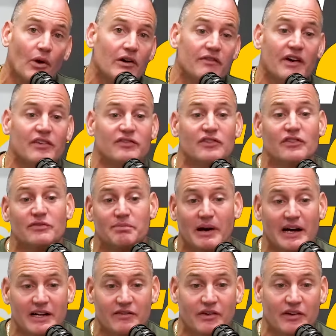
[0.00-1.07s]
investors
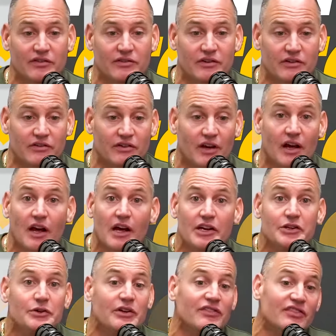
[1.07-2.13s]
by investors.
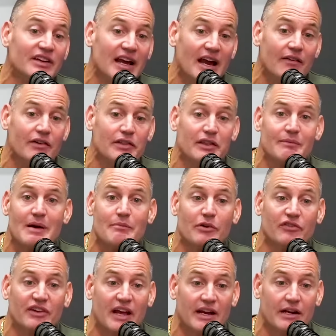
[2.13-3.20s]
You can see everything
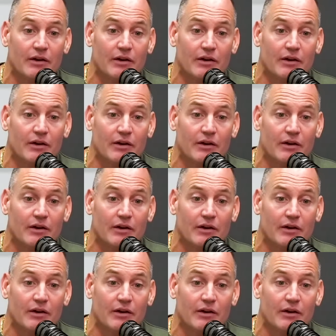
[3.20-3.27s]
members get at